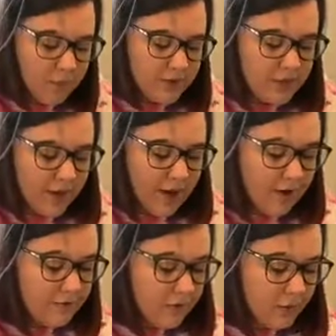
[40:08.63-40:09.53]
once I
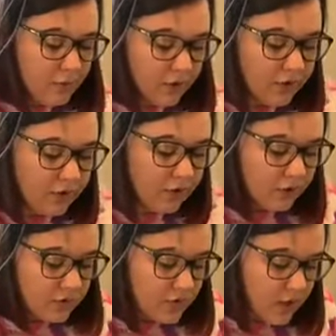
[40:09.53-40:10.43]
have the ability to
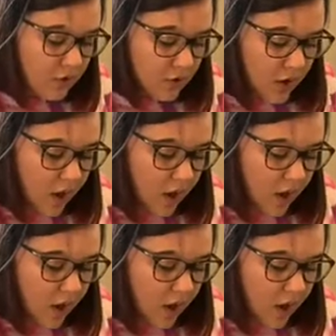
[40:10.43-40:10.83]
do so,